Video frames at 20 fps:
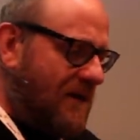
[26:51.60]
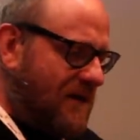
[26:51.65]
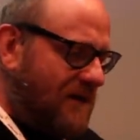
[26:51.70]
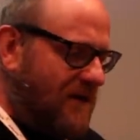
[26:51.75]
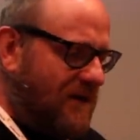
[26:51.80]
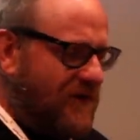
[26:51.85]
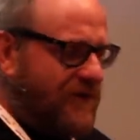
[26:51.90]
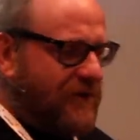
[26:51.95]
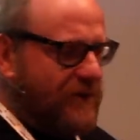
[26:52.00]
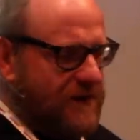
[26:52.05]

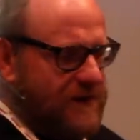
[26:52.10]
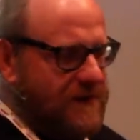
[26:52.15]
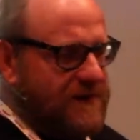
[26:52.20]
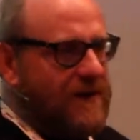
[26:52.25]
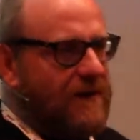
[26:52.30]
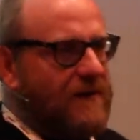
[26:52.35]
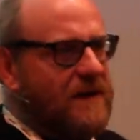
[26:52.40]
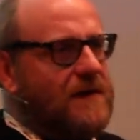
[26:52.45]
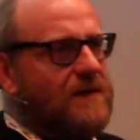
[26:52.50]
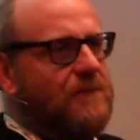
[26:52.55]
guys, will you
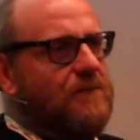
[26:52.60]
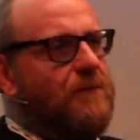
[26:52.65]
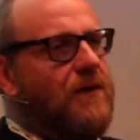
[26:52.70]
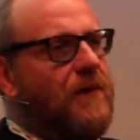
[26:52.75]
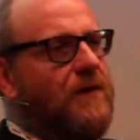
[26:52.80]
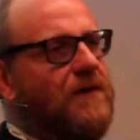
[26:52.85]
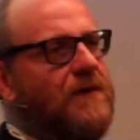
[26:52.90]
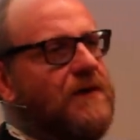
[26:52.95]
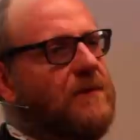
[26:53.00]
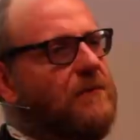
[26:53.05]
go out and
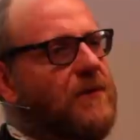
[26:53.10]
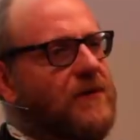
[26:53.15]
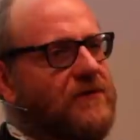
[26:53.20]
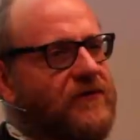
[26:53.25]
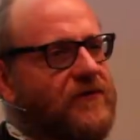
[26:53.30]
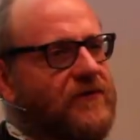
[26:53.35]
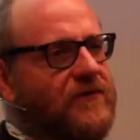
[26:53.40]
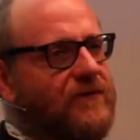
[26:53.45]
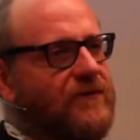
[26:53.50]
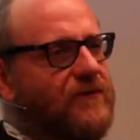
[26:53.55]
buy a
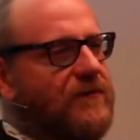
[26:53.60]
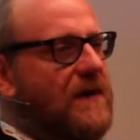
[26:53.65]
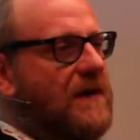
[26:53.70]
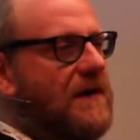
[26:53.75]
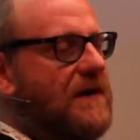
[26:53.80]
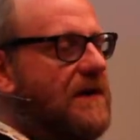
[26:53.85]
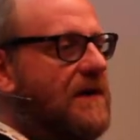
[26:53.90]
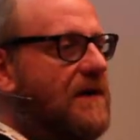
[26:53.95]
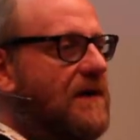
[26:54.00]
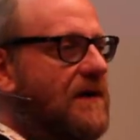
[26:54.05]
bunch of,
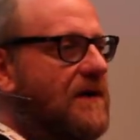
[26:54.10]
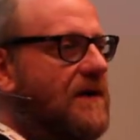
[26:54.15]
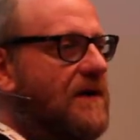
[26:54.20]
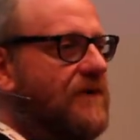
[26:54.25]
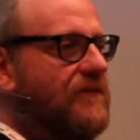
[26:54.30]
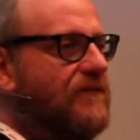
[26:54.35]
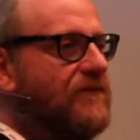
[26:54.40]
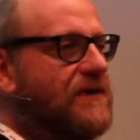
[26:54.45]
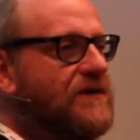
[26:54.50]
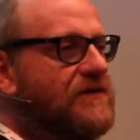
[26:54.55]
uh,
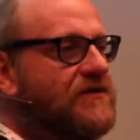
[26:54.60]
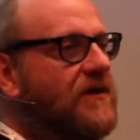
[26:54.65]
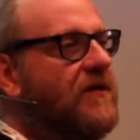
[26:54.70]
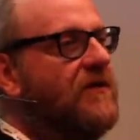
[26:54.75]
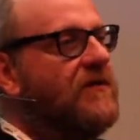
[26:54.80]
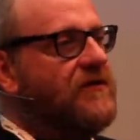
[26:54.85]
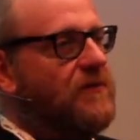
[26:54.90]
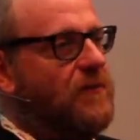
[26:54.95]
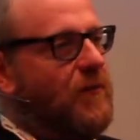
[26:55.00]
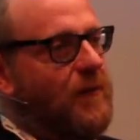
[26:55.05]
of
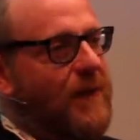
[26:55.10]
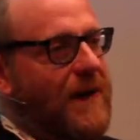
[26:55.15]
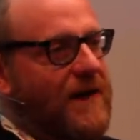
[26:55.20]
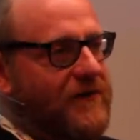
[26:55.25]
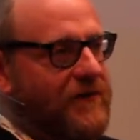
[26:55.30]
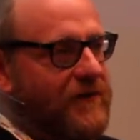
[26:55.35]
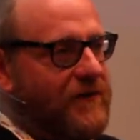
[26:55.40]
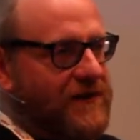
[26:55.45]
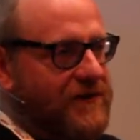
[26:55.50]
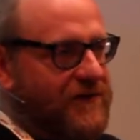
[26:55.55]
rechargeable
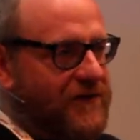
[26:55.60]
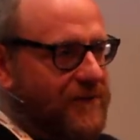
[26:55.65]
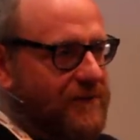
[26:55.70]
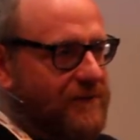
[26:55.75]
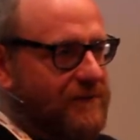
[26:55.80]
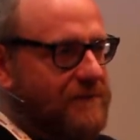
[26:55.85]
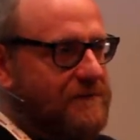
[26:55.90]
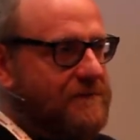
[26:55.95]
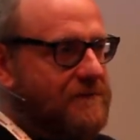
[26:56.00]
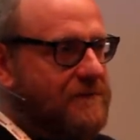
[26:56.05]
batteries?
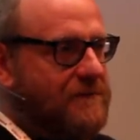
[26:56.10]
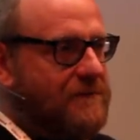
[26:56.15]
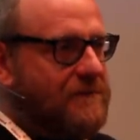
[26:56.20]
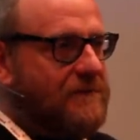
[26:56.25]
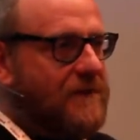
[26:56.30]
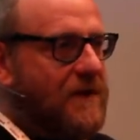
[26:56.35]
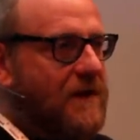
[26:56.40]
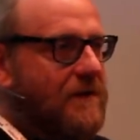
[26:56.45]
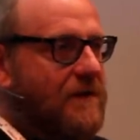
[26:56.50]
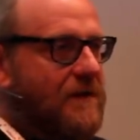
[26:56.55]

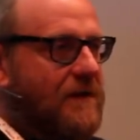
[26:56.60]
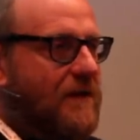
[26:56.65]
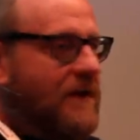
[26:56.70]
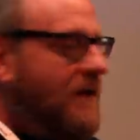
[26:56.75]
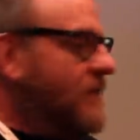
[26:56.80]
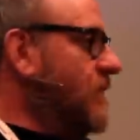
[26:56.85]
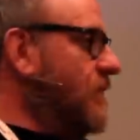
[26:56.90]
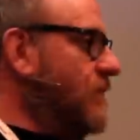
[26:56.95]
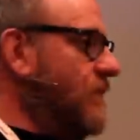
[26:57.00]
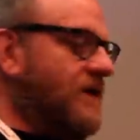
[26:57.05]

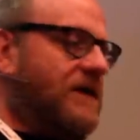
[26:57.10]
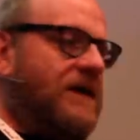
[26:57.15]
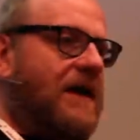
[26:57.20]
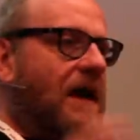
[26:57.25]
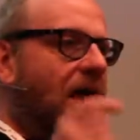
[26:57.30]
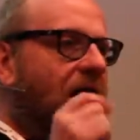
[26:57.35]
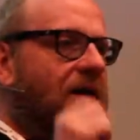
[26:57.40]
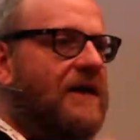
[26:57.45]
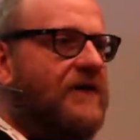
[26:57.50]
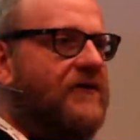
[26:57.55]
We went, yeah,
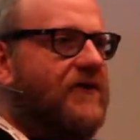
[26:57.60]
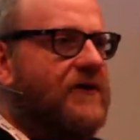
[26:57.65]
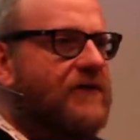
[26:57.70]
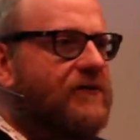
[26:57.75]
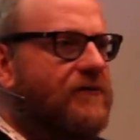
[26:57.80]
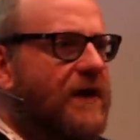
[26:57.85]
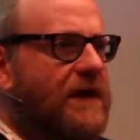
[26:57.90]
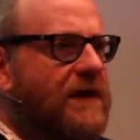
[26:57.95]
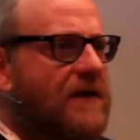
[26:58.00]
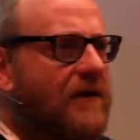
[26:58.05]
that's a
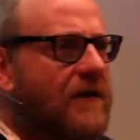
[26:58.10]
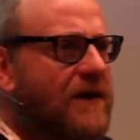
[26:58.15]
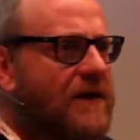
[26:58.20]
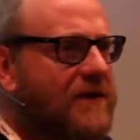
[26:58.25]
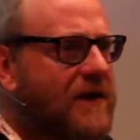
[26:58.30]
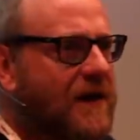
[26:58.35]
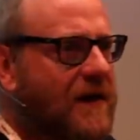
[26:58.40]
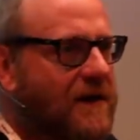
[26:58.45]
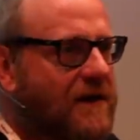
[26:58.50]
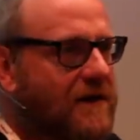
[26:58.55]
great
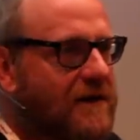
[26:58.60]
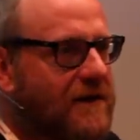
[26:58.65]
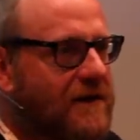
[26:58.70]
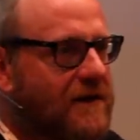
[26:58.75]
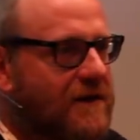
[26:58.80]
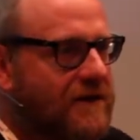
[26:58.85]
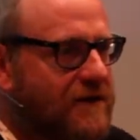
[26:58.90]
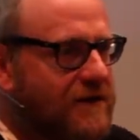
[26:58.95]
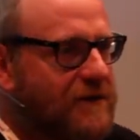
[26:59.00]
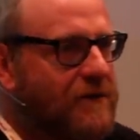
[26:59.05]
idea.
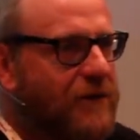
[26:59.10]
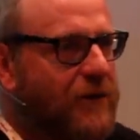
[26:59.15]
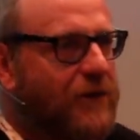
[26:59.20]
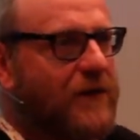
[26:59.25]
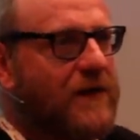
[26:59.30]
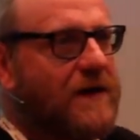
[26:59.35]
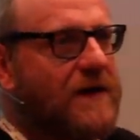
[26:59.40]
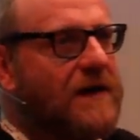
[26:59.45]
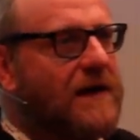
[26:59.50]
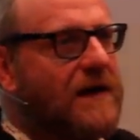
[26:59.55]
Good
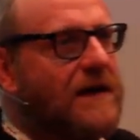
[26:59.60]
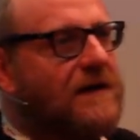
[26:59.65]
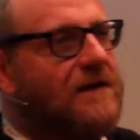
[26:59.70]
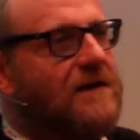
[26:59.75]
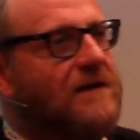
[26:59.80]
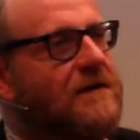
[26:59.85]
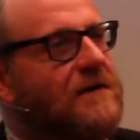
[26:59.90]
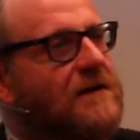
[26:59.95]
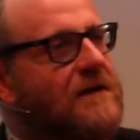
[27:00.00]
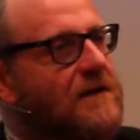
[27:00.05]
thinking.
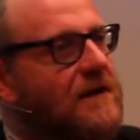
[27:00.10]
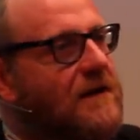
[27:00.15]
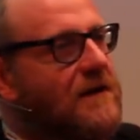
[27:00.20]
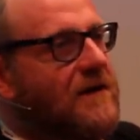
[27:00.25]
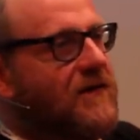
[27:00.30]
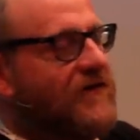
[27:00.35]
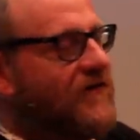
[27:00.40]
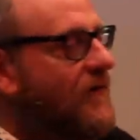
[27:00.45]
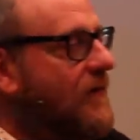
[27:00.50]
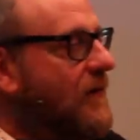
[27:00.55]

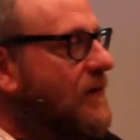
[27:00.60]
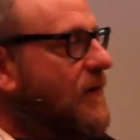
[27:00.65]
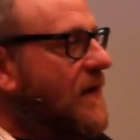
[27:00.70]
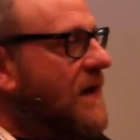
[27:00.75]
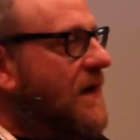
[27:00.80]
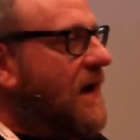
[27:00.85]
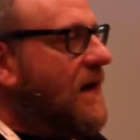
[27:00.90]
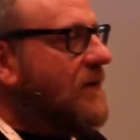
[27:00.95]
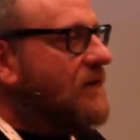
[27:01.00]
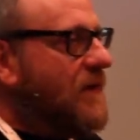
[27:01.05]
So we
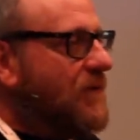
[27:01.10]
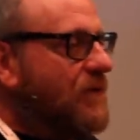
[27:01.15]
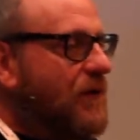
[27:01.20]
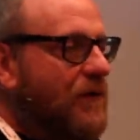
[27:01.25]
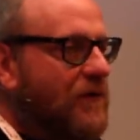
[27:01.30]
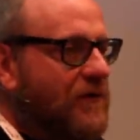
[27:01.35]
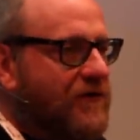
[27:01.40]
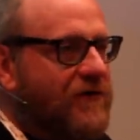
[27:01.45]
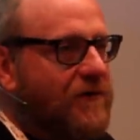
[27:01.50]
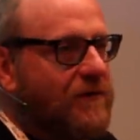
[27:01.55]
went out and we
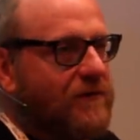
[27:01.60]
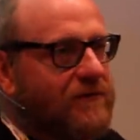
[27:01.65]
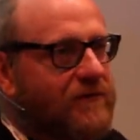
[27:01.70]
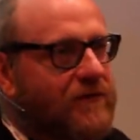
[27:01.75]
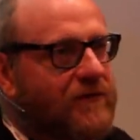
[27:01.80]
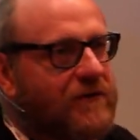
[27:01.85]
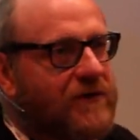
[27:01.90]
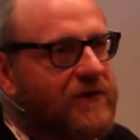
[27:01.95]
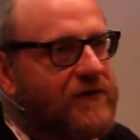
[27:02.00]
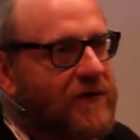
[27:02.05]
bought
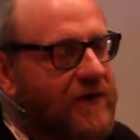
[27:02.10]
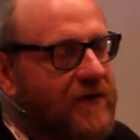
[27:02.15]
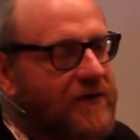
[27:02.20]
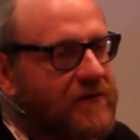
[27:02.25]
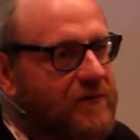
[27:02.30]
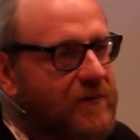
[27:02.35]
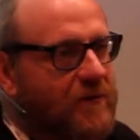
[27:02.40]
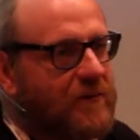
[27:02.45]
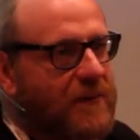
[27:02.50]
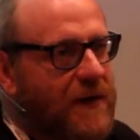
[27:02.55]
200
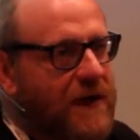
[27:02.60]
rechargeable